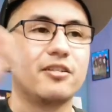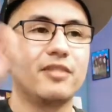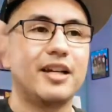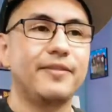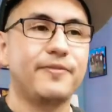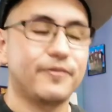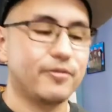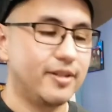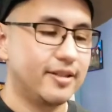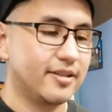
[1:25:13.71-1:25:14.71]
No Life
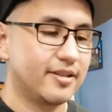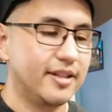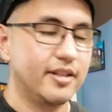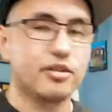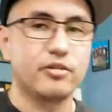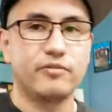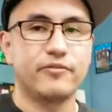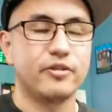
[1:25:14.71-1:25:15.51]
2692